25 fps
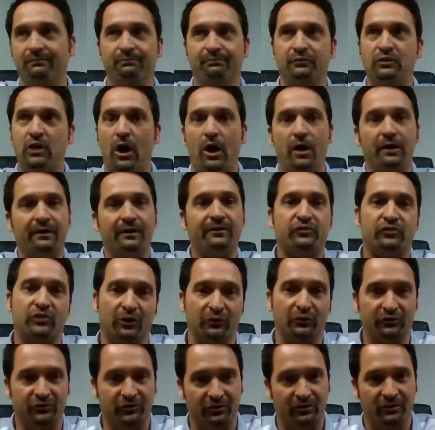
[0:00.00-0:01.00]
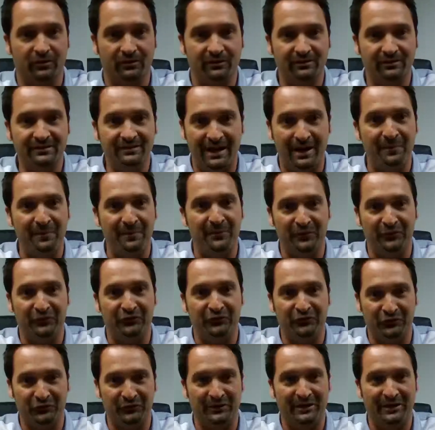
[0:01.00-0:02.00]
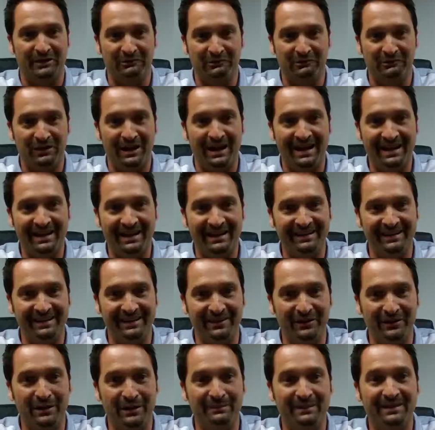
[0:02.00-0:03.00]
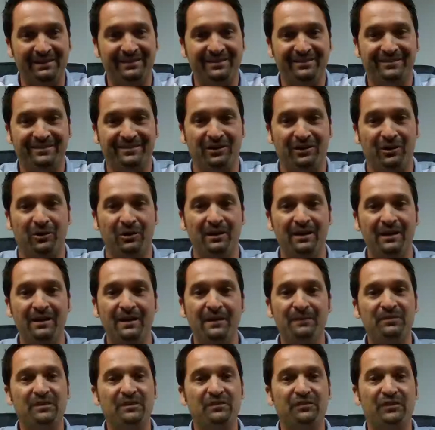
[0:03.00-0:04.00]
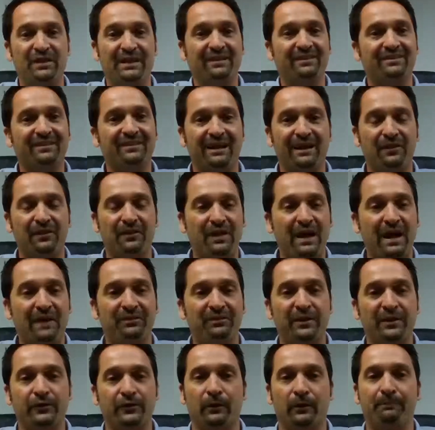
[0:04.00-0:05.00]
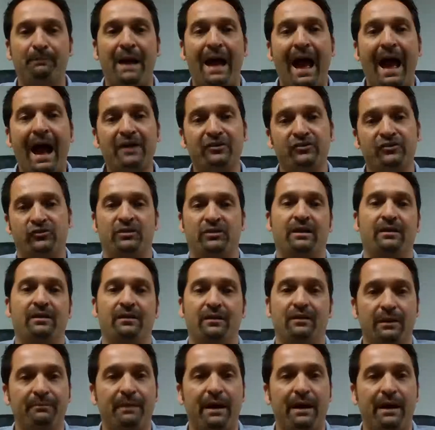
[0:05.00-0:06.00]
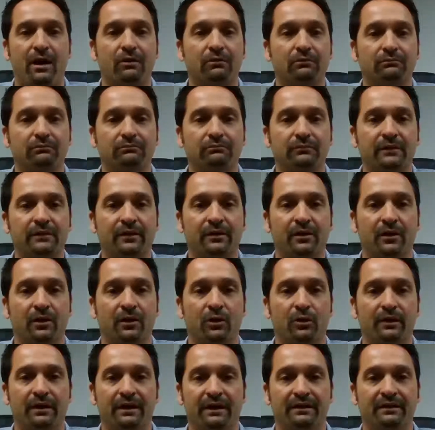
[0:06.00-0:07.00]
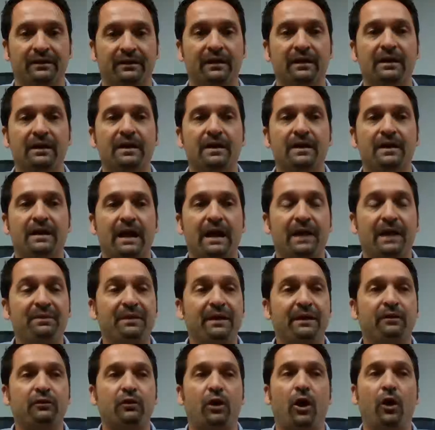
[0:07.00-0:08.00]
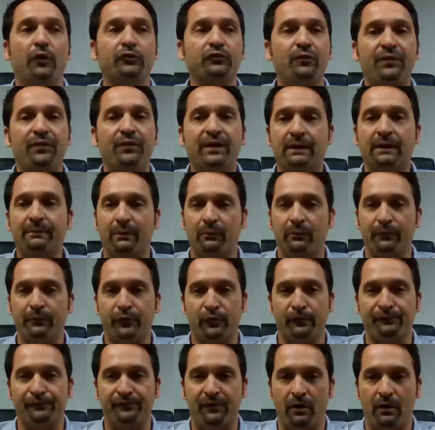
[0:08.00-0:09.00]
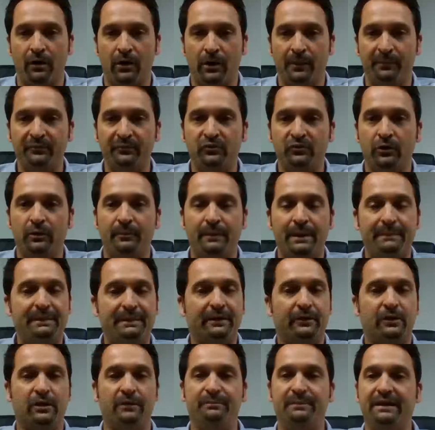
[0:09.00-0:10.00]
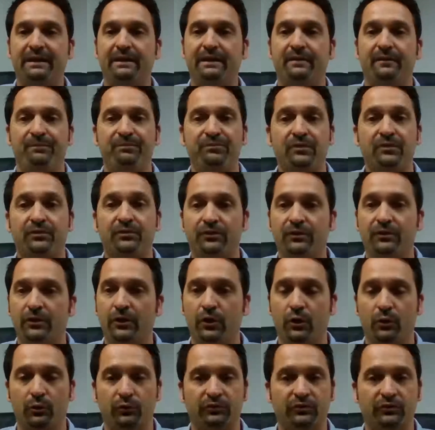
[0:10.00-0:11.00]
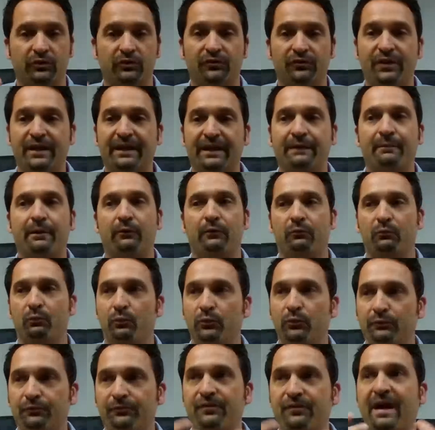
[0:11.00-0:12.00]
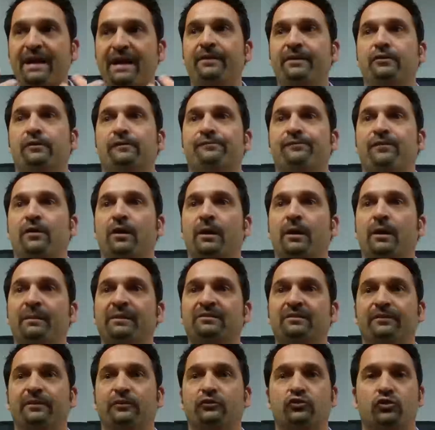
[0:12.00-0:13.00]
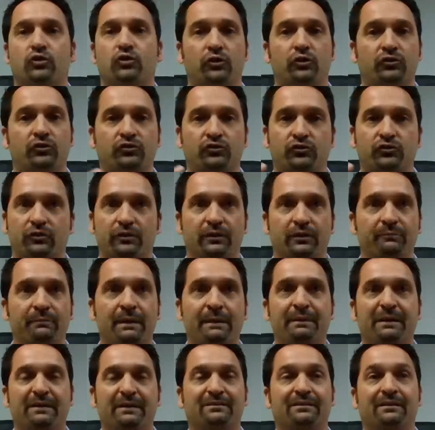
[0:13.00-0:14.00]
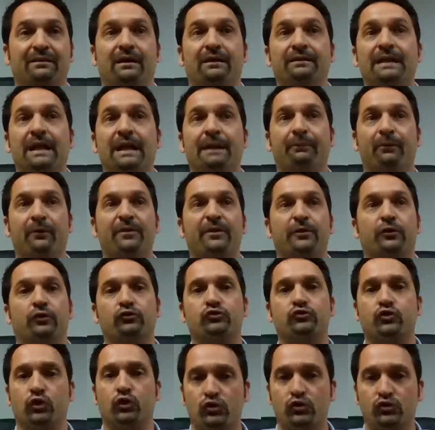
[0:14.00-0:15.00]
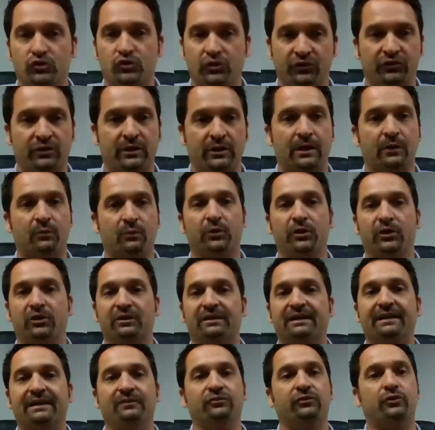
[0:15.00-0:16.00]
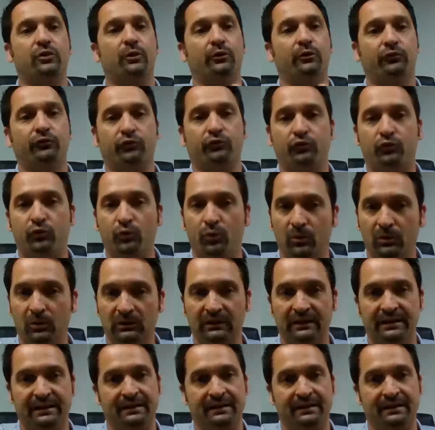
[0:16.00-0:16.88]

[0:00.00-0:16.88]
dog shelter down the street, right? You know what I mean? So things like that you're passionate about, you know, and then also think about with your farms, you know, maybe it could be, you know, think about when finding your farm, the church, maybe it's a neighborhood that your church is in, where your kids go to school